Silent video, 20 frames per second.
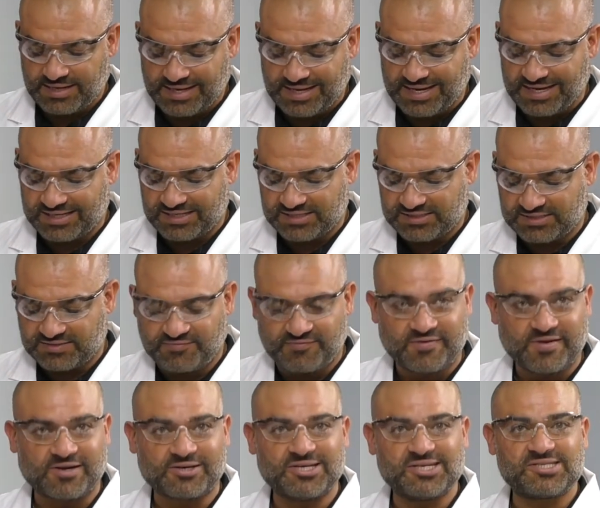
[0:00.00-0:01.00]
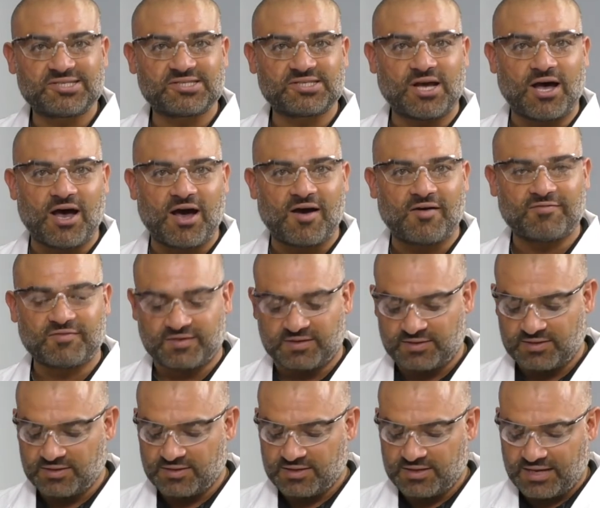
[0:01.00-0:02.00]
It is very soft,
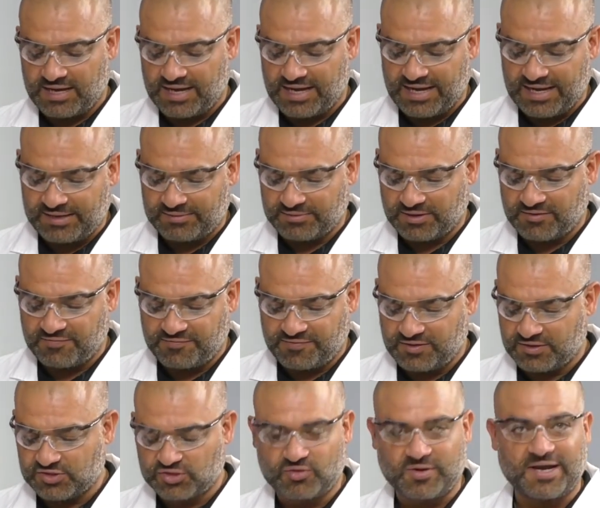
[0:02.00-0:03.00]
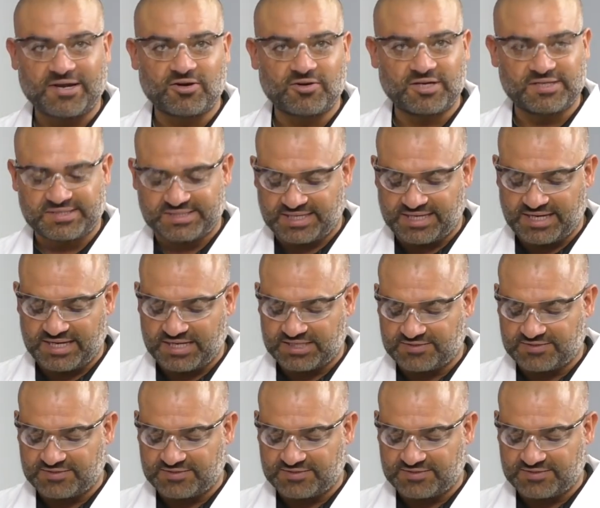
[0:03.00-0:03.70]
um, it feels great on the skin.